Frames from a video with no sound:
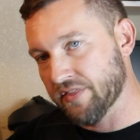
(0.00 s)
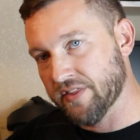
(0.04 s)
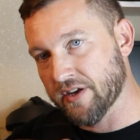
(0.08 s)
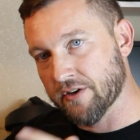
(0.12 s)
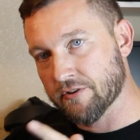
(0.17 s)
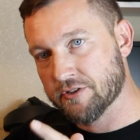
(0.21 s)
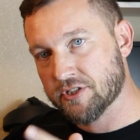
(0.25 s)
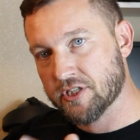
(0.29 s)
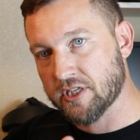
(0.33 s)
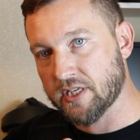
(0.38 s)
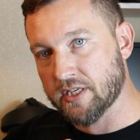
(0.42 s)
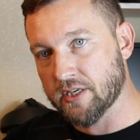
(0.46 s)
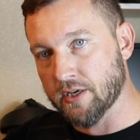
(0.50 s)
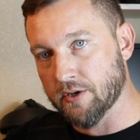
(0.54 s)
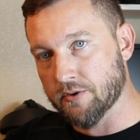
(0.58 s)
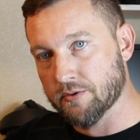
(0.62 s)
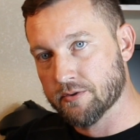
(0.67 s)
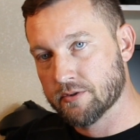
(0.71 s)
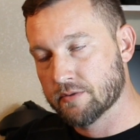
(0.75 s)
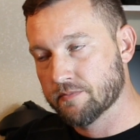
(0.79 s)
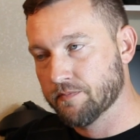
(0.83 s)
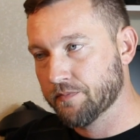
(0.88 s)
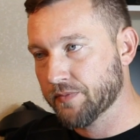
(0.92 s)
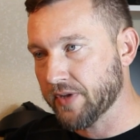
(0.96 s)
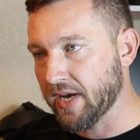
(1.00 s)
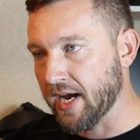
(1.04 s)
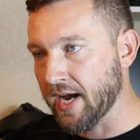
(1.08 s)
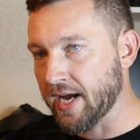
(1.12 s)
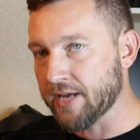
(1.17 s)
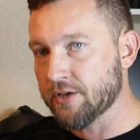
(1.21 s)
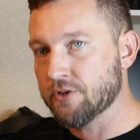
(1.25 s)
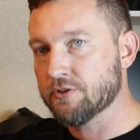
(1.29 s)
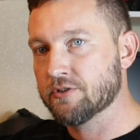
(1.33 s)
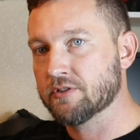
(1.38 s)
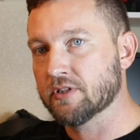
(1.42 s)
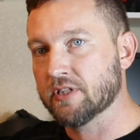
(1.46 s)
their chinos,
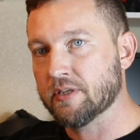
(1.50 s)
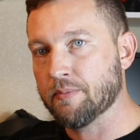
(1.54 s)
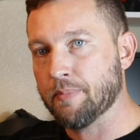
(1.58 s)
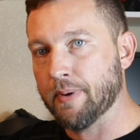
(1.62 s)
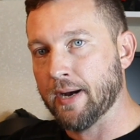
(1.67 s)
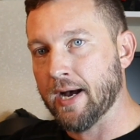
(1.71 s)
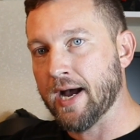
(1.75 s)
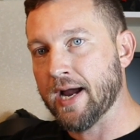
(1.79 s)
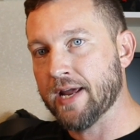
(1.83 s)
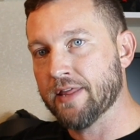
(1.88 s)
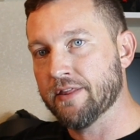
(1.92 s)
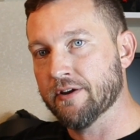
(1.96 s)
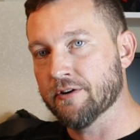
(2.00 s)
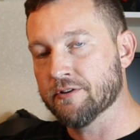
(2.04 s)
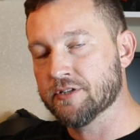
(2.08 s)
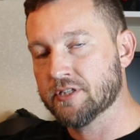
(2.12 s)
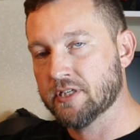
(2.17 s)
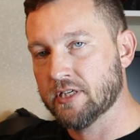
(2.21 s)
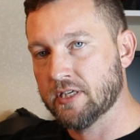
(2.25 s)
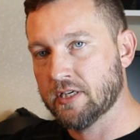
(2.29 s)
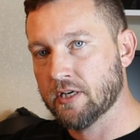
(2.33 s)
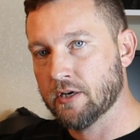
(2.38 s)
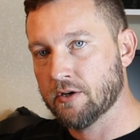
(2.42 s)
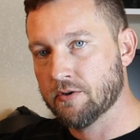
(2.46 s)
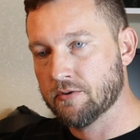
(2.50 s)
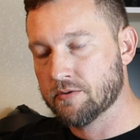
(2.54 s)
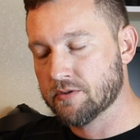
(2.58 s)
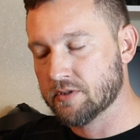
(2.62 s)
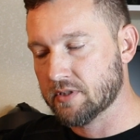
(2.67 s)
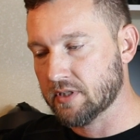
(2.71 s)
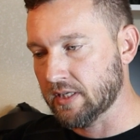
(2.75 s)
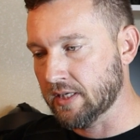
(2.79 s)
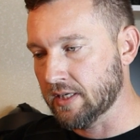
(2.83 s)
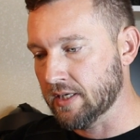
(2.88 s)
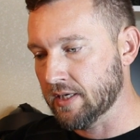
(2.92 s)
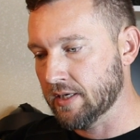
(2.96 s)
I usually buy their
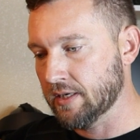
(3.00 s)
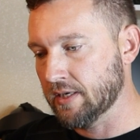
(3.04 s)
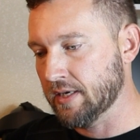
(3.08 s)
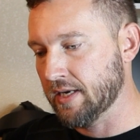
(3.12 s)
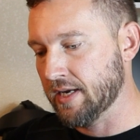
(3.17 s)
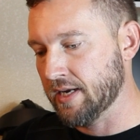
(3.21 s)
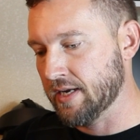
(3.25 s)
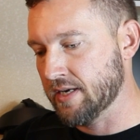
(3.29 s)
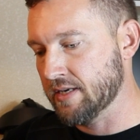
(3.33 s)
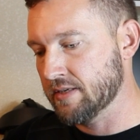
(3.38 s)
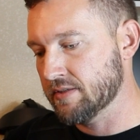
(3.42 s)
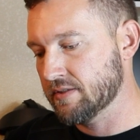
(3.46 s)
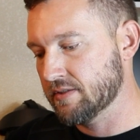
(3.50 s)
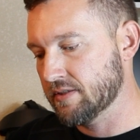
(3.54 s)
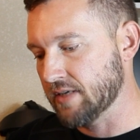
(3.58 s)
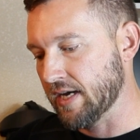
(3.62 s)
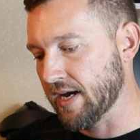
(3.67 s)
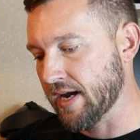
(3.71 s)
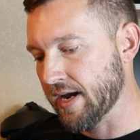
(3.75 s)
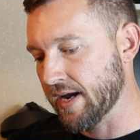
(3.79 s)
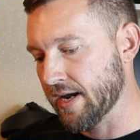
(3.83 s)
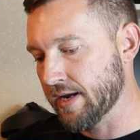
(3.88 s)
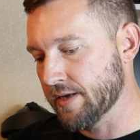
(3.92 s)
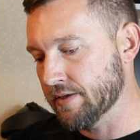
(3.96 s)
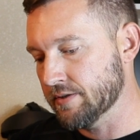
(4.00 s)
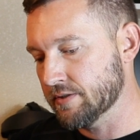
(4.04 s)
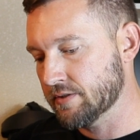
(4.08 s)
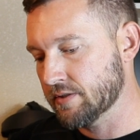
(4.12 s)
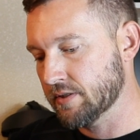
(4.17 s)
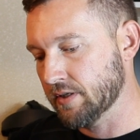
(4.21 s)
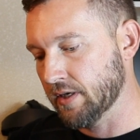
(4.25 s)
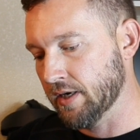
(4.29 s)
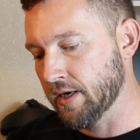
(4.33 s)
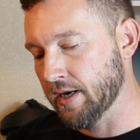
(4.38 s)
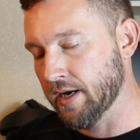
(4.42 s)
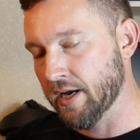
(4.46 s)
chinos in a
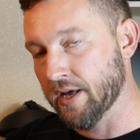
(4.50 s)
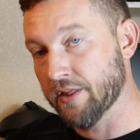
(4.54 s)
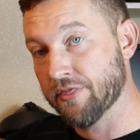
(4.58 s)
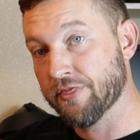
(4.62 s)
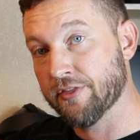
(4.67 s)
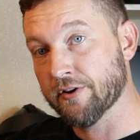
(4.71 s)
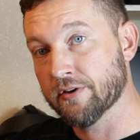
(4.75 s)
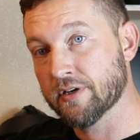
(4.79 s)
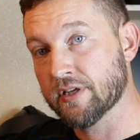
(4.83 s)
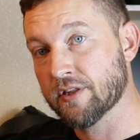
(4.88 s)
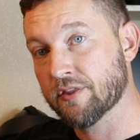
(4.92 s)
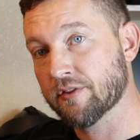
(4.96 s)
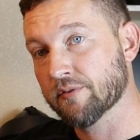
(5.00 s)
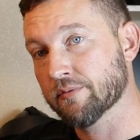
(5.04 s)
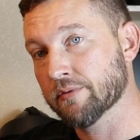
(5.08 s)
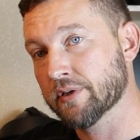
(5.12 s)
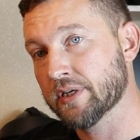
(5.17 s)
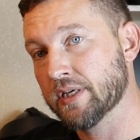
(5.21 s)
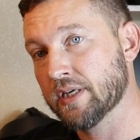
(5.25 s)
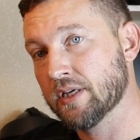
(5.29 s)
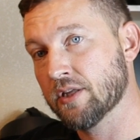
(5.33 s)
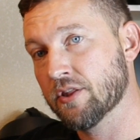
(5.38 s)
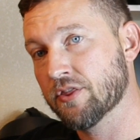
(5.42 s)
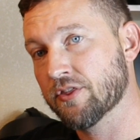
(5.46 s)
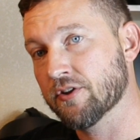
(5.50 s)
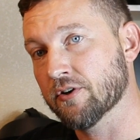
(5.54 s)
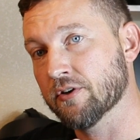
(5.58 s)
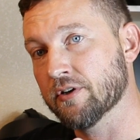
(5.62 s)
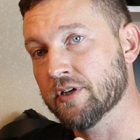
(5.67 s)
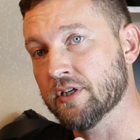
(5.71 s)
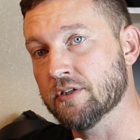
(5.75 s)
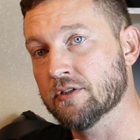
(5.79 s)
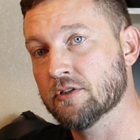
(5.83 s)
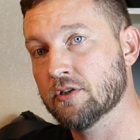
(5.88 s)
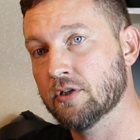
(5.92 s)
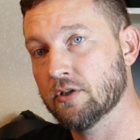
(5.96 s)
size 33,
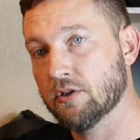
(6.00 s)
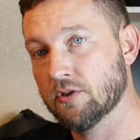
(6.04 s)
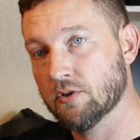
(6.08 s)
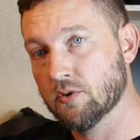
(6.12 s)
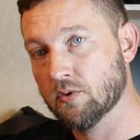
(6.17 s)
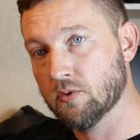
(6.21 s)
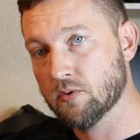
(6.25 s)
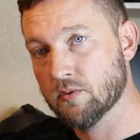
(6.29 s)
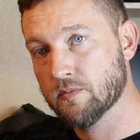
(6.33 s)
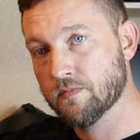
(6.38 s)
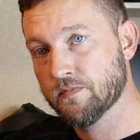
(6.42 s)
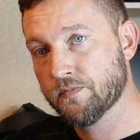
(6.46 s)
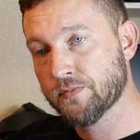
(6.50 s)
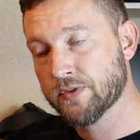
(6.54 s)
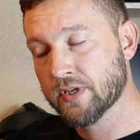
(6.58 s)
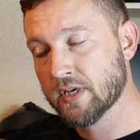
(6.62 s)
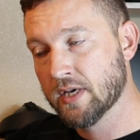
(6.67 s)
32,